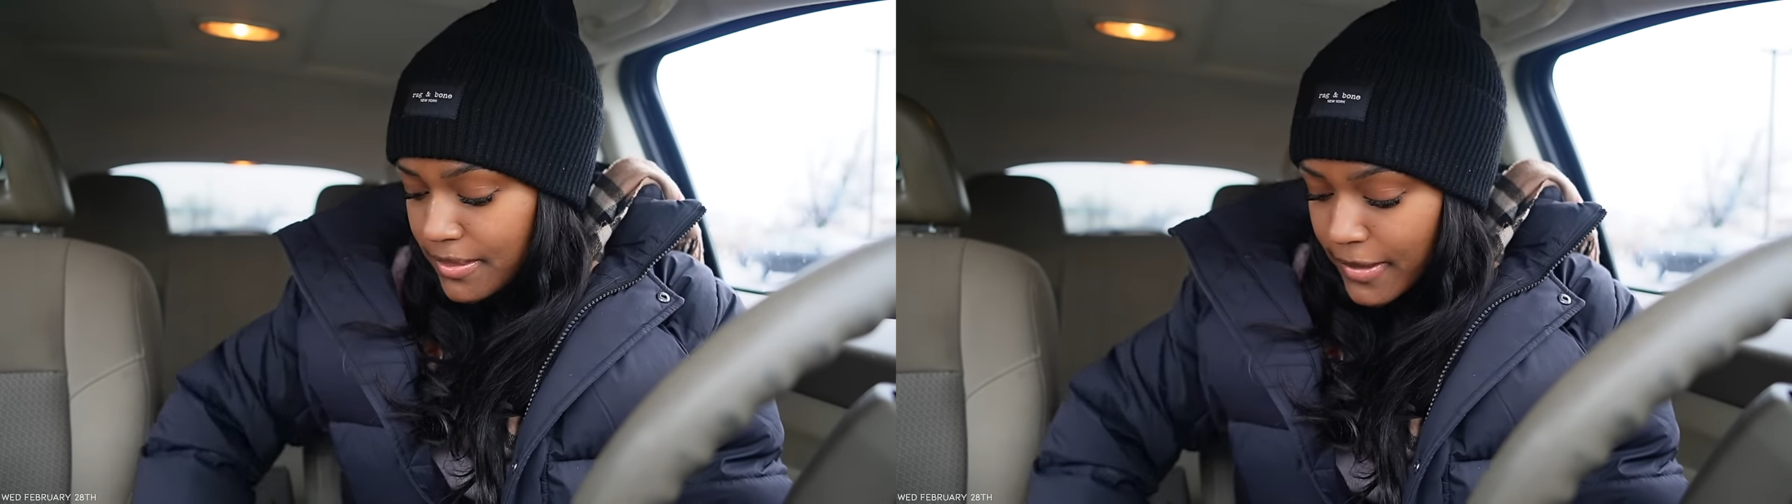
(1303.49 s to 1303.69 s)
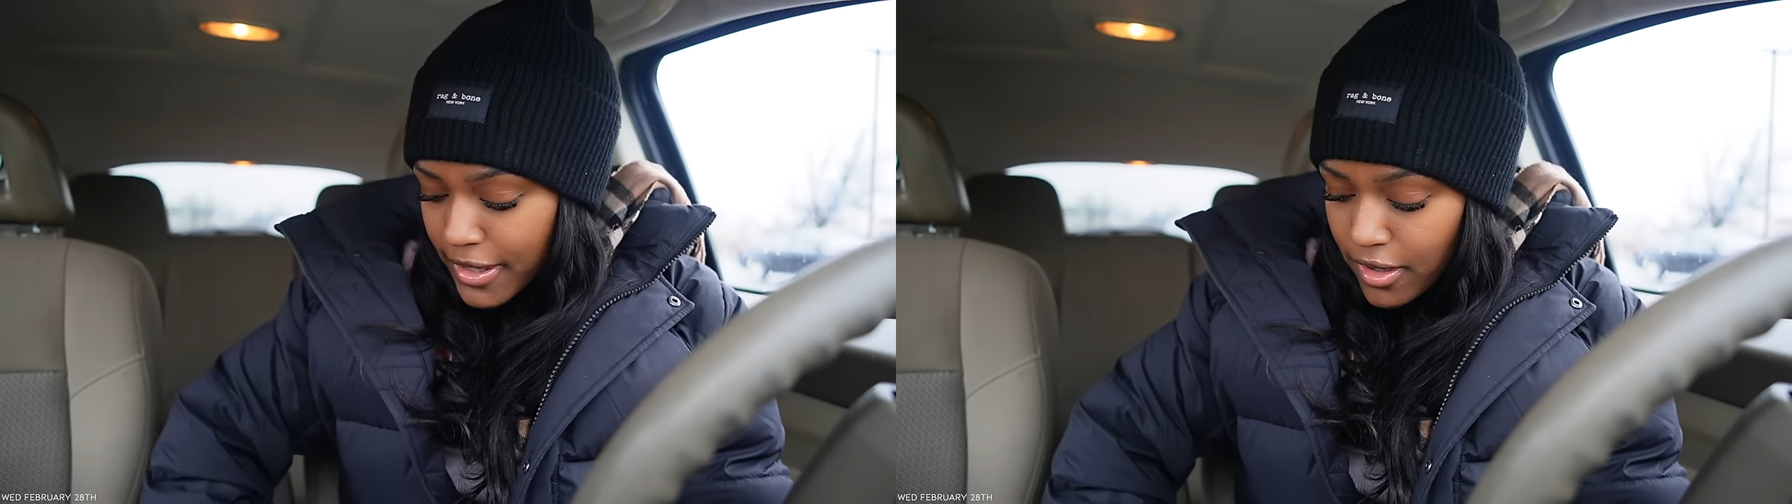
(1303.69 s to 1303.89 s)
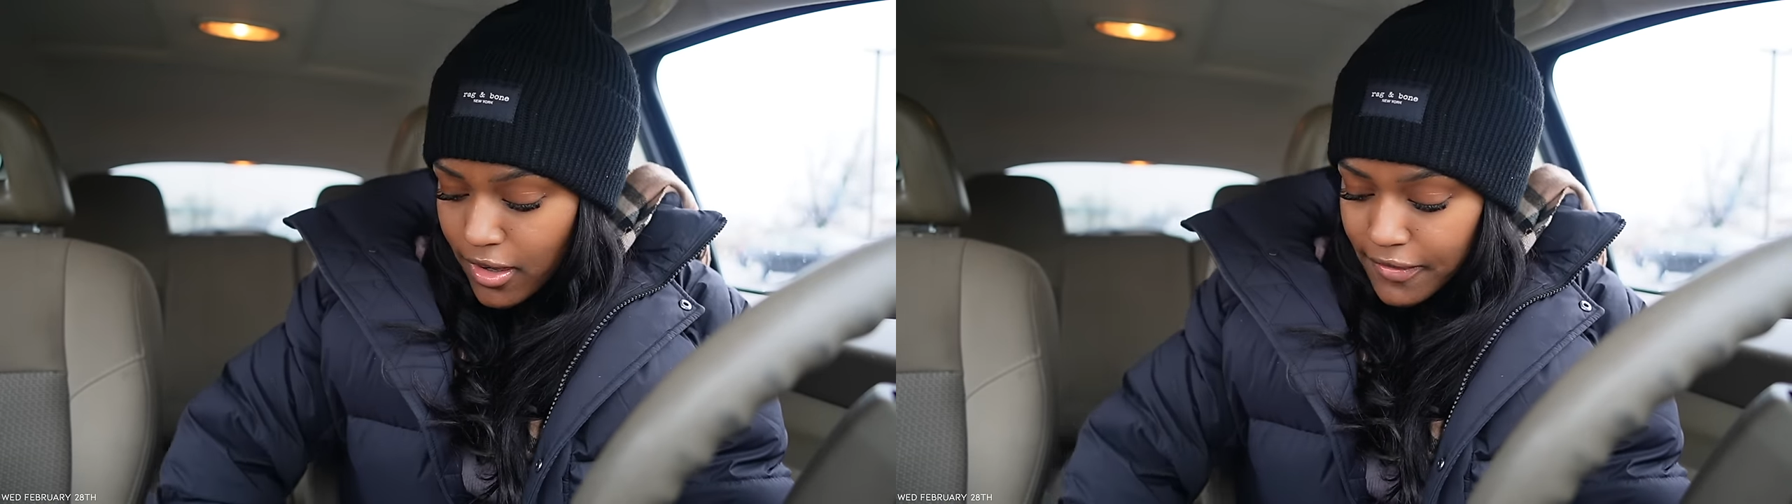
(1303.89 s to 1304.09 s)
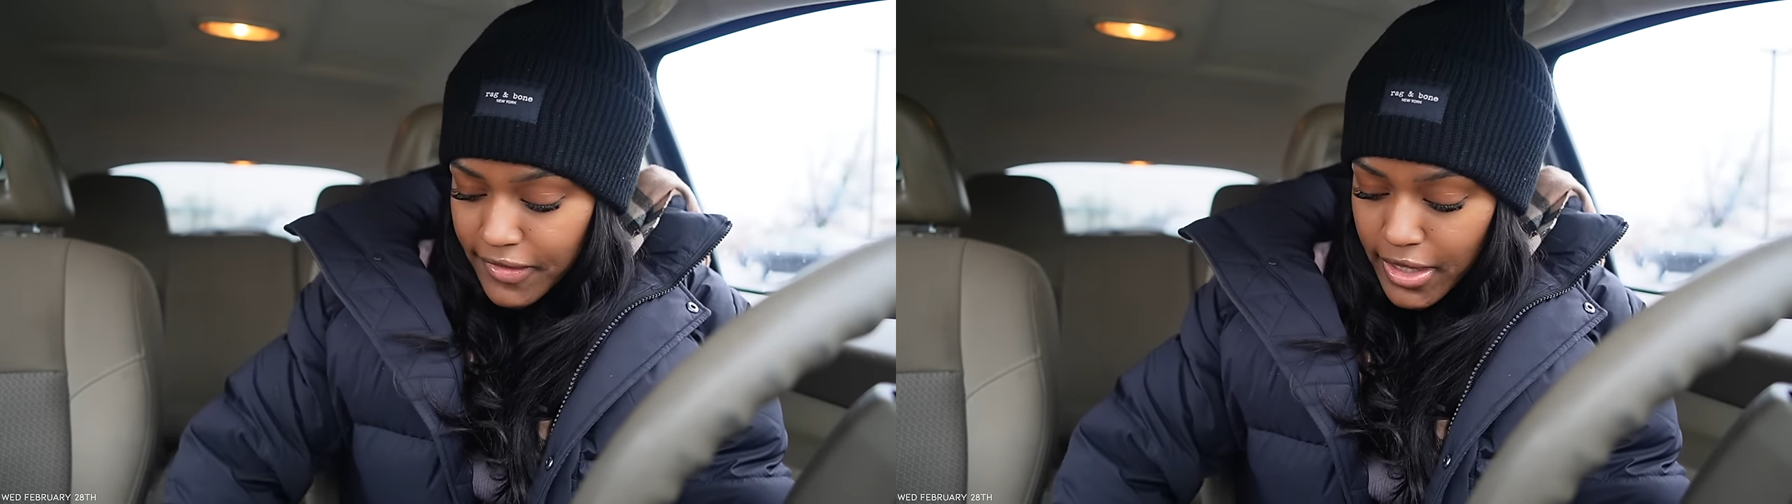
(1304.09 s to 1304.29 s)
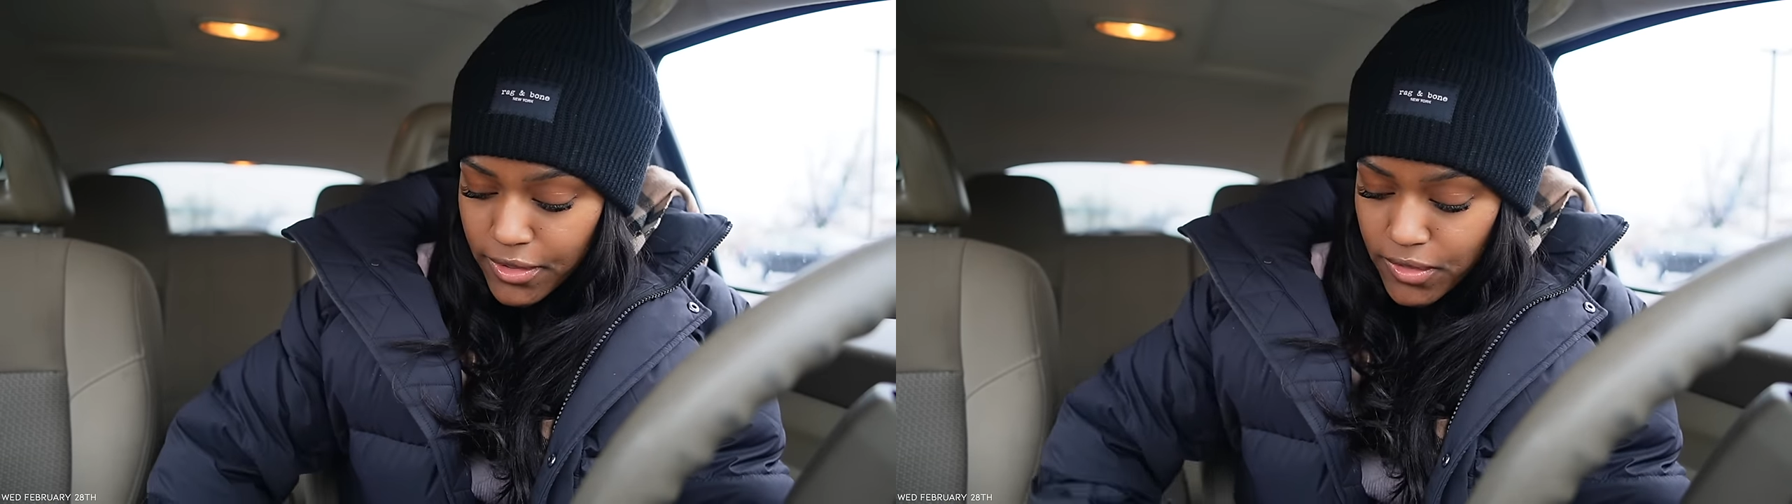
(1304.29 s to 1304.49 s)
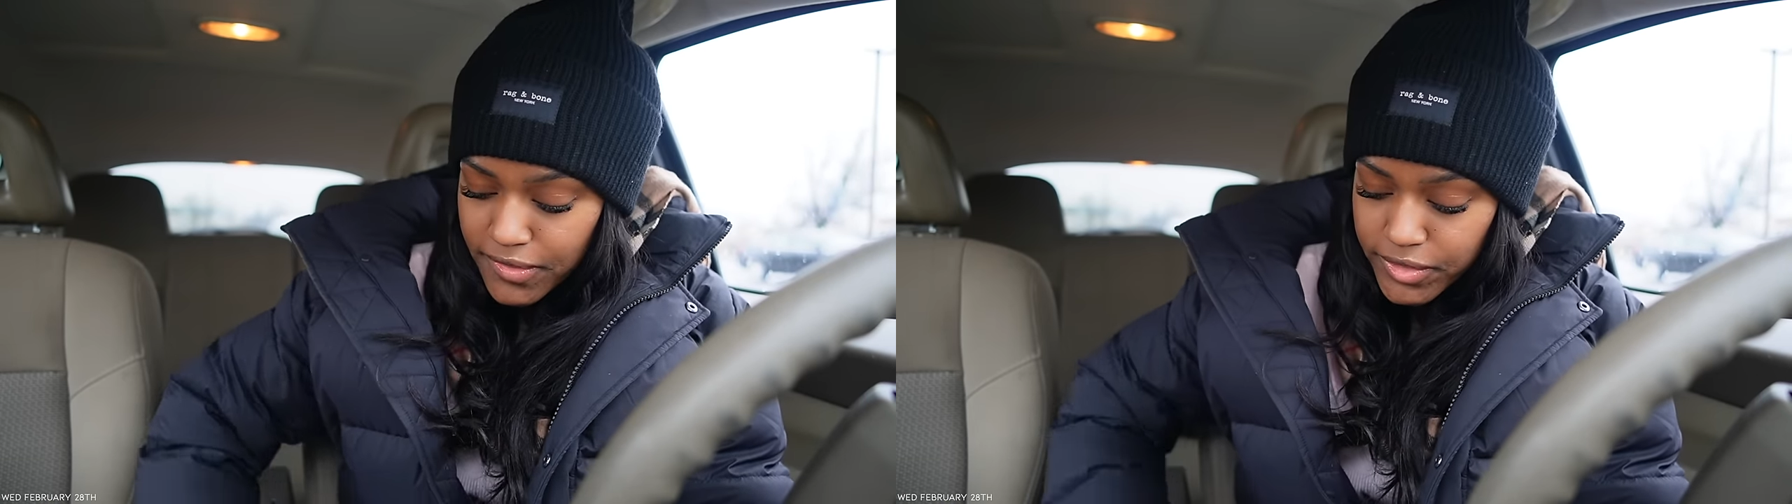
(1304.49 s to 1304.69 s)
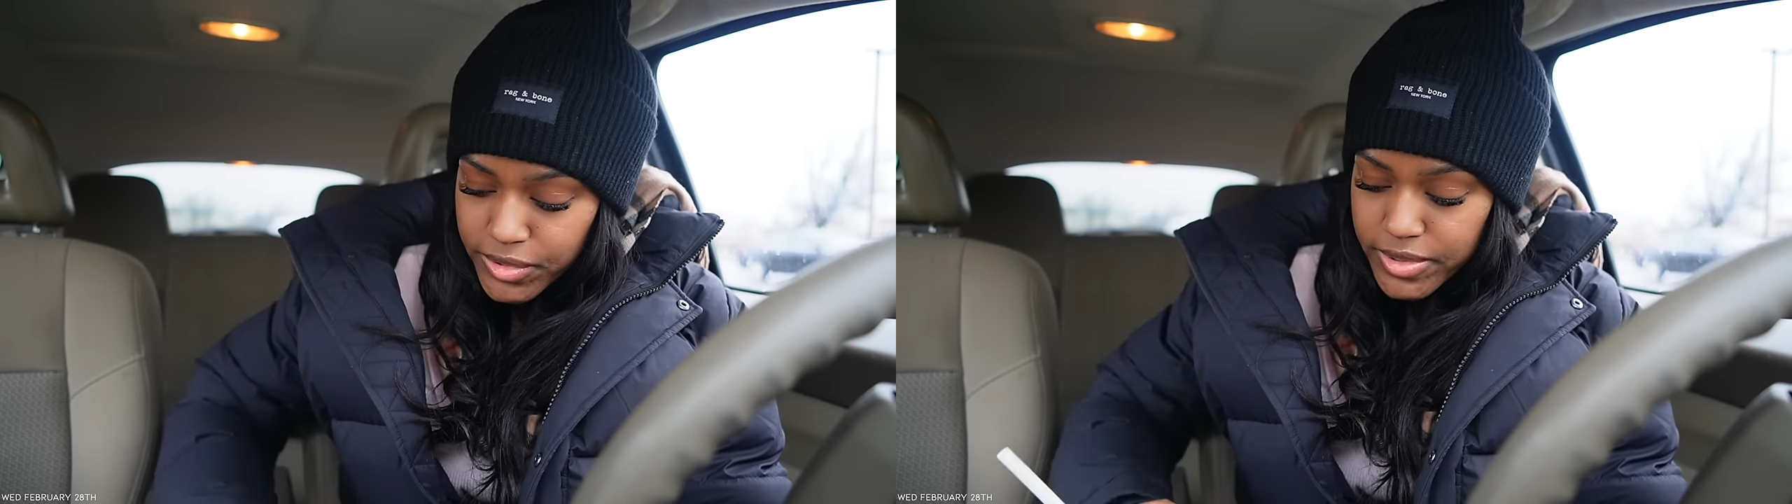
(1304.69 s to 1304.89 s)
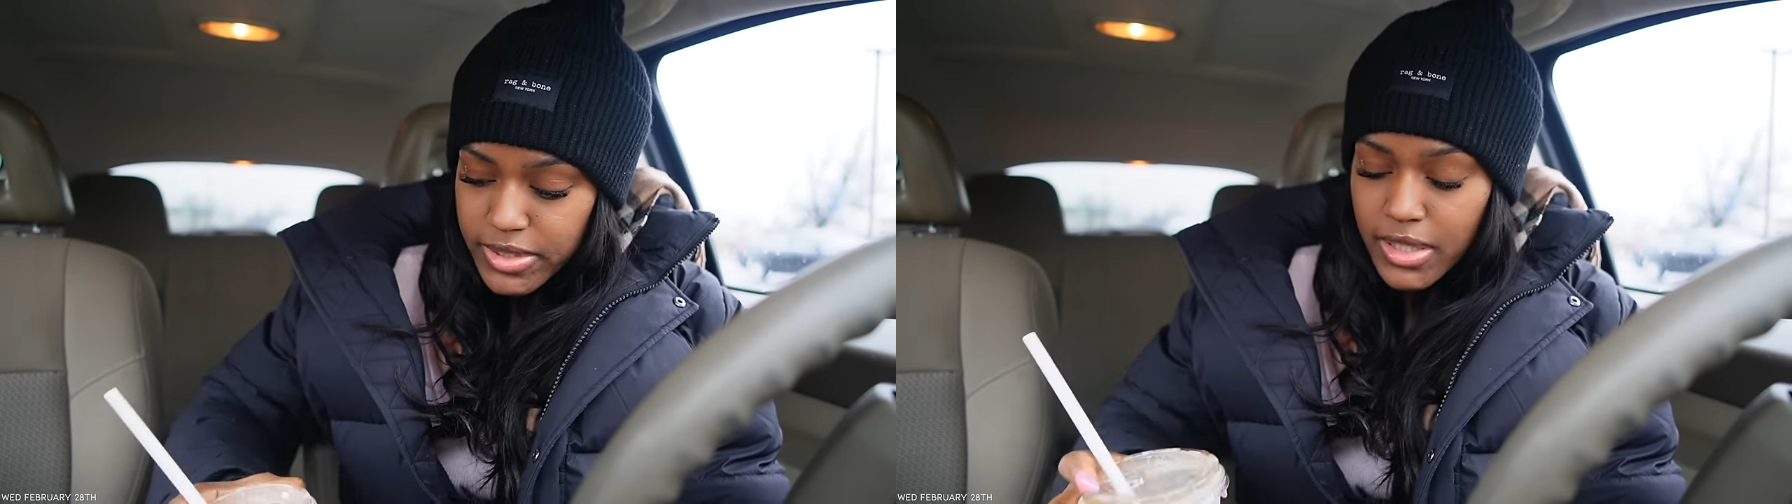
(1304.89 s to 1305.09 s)
my coffee at Whole
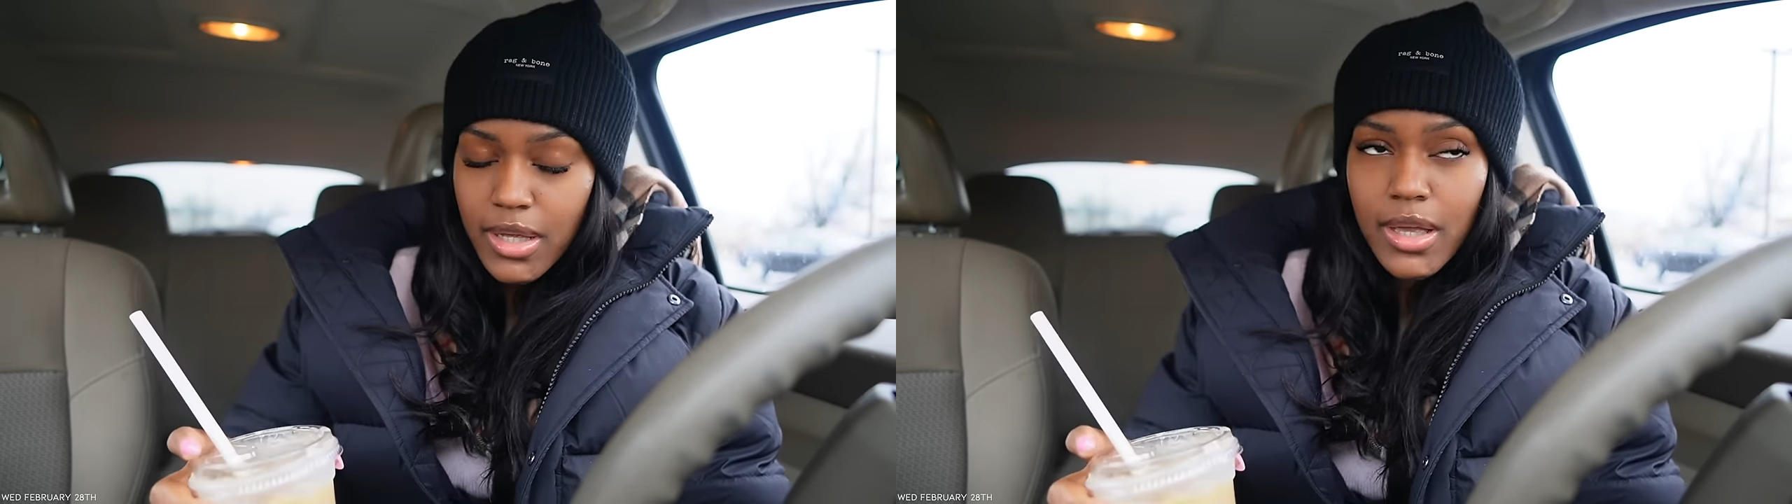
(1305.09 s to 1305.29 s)
Foods.